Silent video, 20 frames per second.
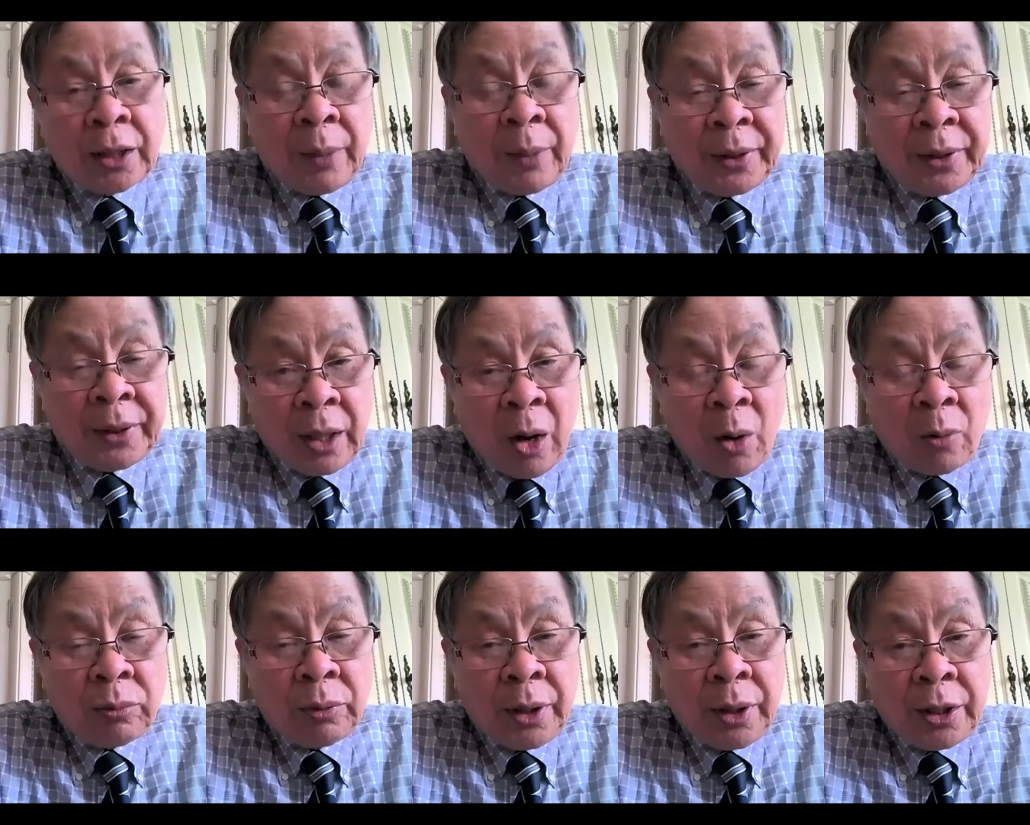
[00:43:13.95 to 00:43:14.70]
I mean,
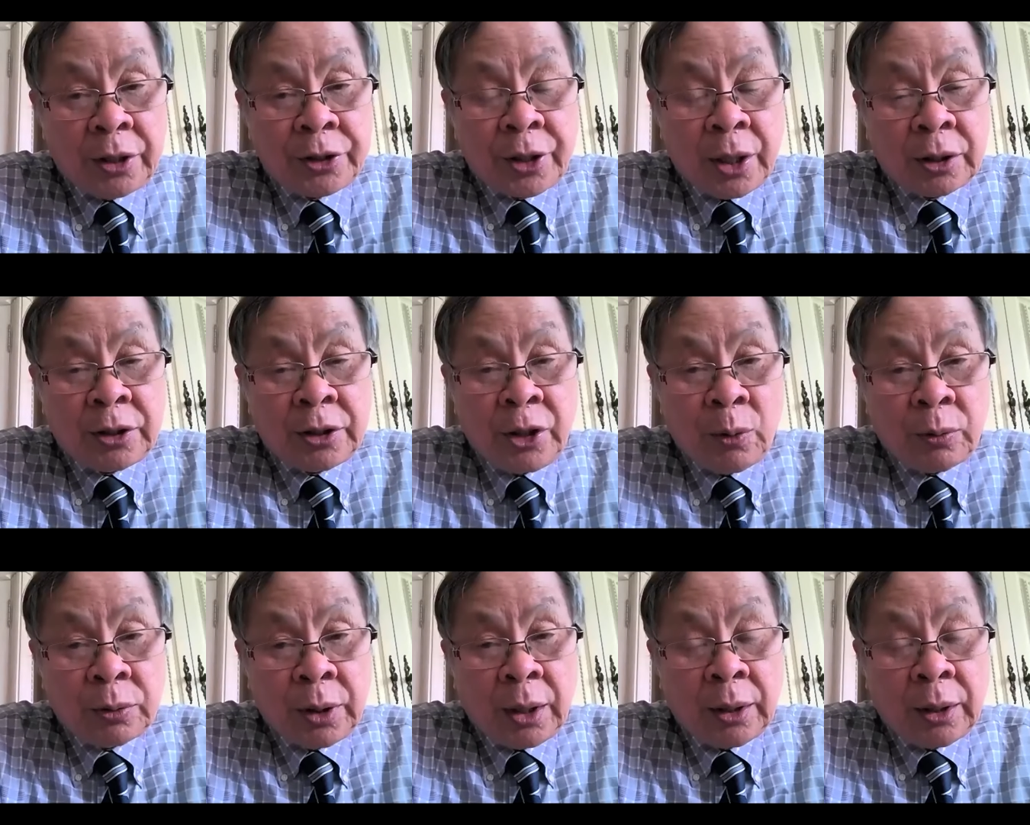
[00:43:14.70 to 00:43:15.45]
only just
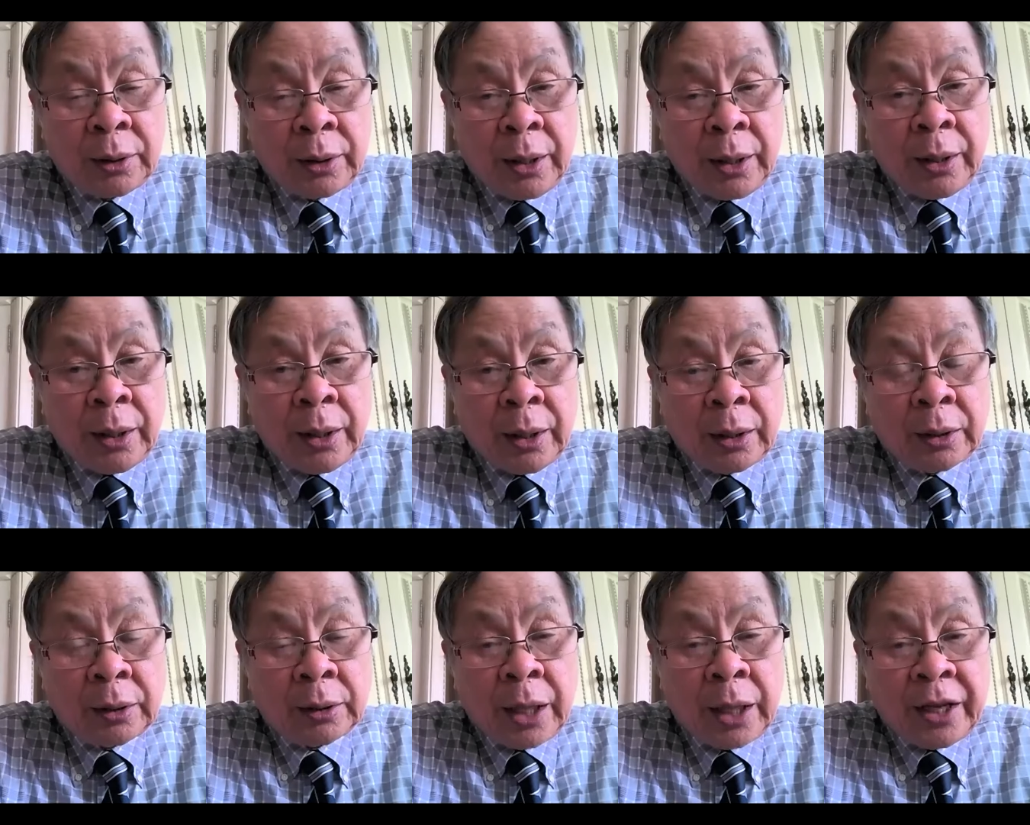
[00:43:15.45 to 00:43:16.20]
using the
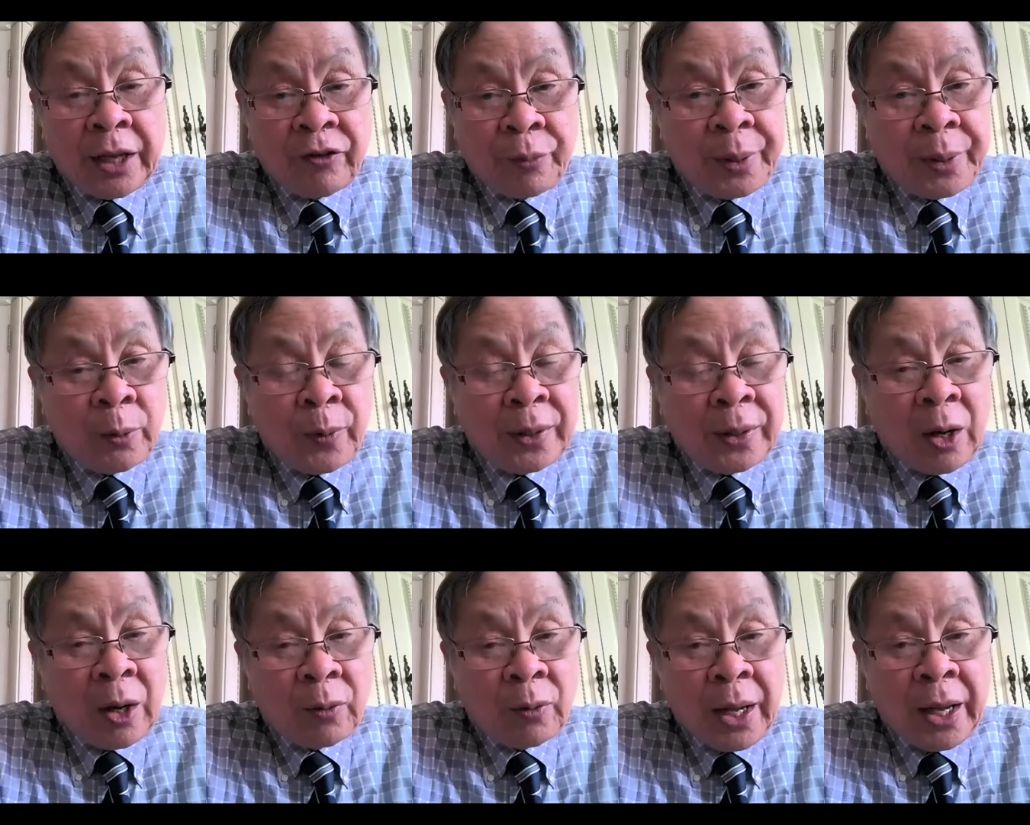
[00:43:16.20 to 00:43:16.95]
uh, AFP
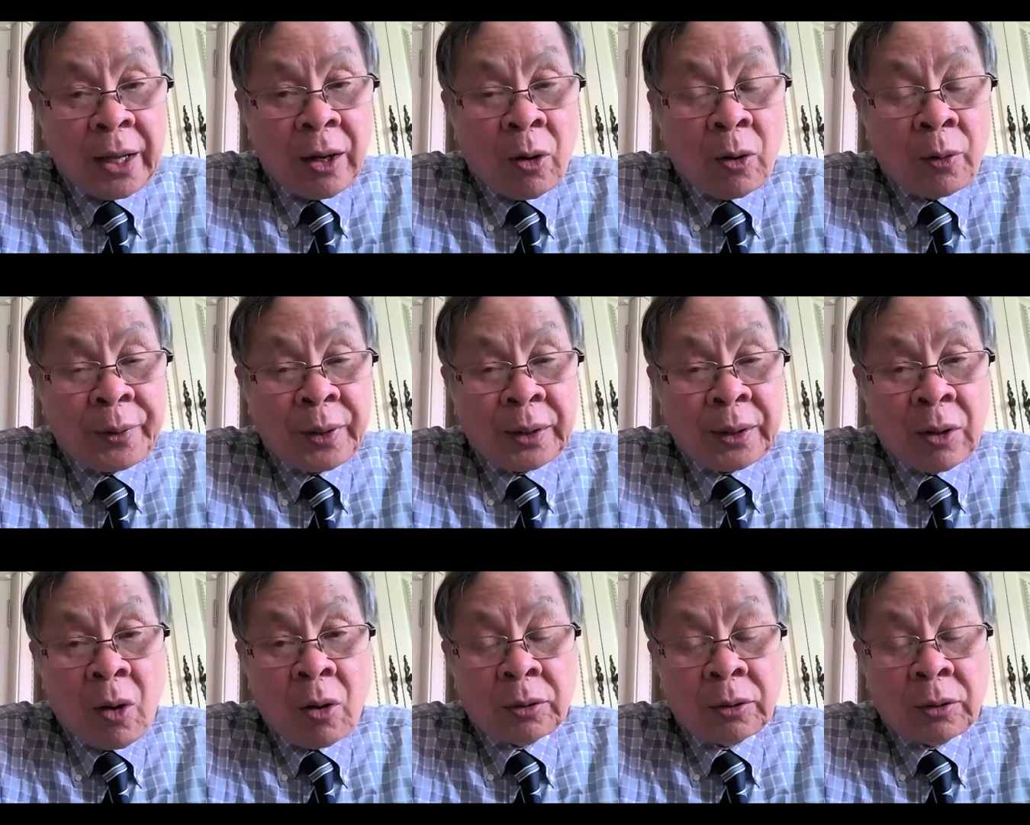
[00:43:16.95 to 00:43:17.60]
without uh, the other